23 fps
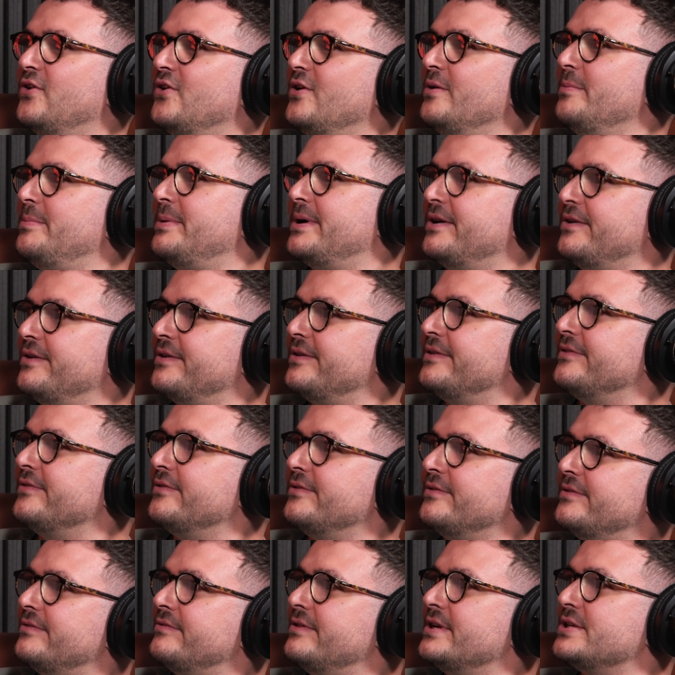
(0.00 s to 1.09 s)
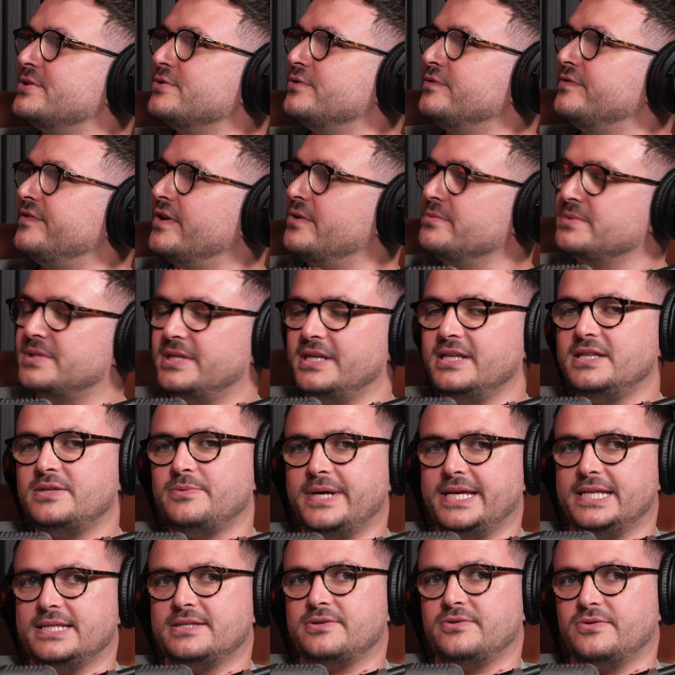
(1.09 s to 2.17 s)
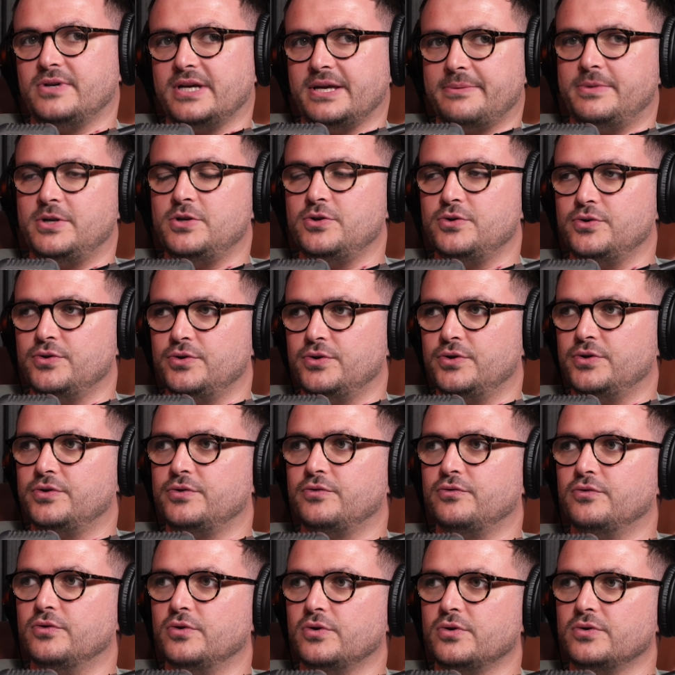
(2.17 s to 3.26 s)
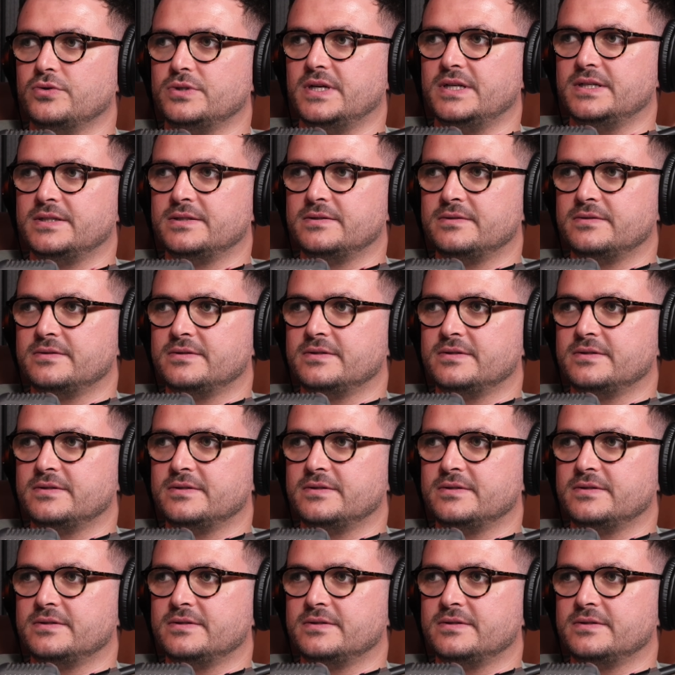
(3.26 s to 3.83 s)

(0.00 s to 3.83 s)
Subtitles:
I know, but Russell Films, I need to wait until I get my new logo done.